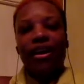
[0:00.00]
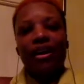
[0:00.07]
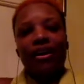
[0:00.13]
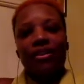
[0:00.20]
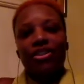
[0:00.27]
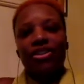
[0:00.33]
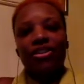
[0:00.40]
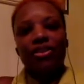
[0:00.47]

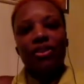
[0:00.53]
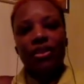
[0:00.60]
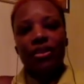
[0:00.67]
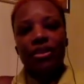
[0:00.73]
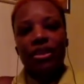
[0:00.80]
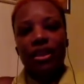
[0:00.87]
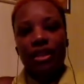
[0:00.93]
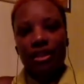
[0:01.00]
Just want to
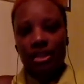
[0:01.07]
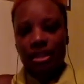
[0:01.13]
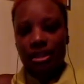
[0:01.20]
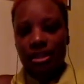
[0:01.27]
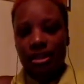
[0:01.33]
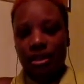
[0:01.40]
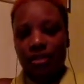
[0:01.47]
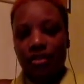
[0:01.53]
say at this
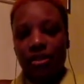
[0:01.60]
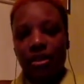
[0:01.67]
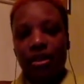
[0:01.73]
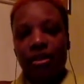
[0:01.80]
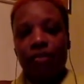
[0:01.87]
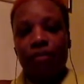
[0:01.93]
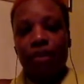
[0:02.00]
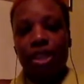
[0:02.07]
time,
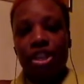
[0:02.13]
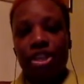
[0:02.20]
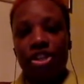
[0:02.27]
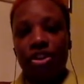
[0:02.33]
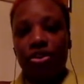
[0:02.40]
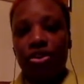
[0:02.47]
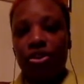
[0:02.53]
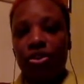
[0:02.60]
big
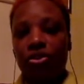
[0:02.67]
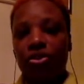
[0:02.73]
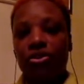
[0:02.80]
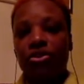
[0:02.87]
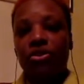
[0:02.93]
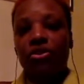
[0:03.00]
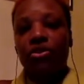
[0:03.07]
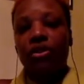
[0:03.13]
shout out
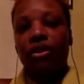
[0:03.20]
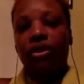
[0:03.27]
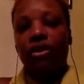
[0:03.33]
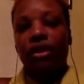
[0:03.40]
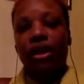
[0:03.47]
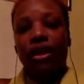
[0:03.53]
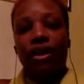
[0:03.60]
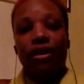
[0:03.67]
to
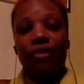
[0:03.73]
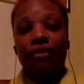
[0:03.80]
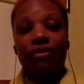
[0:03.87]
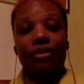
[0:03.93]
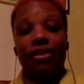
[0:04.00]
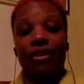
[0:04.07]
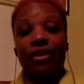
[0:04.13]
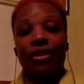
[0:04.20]

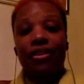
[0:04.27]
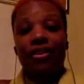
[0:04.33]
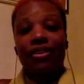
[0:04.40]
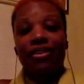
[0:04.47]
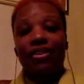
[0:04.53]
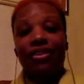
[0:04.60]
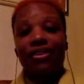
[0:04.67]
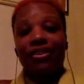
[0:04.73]

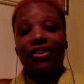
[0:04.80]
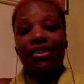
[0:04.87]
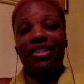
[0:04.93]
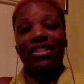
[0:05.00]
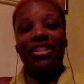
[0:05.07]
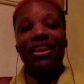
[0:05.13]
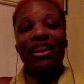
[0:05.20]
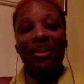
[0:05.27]
the
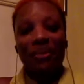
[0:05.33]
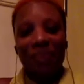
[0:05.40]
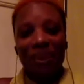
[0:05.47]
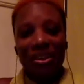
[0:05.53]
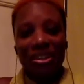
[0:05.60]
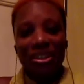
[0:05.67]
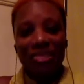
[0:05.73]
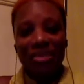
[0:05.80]

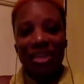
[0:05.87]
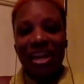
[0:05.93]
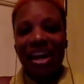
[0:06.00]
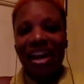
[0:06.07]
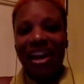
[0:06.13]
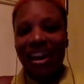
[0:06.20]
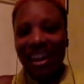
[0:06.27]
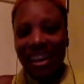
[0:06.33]
stalwarts
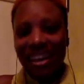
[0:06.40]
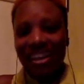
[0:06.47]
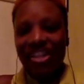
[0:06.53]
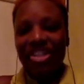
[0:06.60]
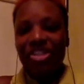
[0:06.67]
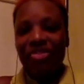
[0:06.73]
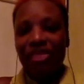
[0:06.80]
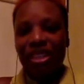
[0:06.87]
behind
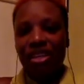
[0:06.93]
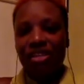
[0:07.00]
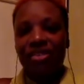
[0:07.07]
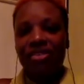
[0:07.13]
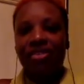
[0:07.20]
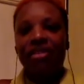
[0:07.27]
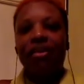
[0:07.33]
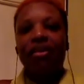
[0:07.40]

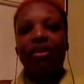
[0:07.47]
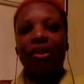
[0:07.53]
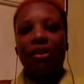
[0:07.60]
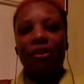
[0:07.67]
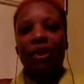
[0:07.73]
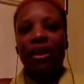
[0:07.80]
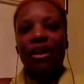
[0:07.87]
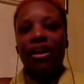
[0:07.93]
Jamaicans.com,
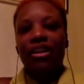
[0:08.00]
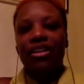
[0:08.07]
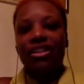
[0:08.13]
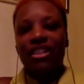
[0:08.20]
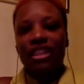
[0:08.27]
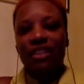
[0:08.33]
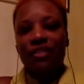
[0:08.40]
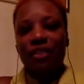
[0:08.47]

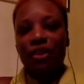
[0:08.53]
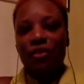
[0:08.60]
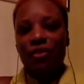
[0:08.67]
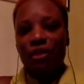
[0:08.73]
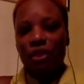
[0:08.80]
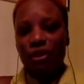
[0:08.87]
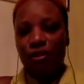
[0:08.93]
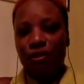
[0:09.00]
Xavier
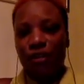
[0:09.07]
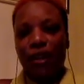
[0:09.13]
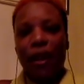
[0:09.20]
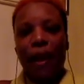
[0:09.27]
Murphy.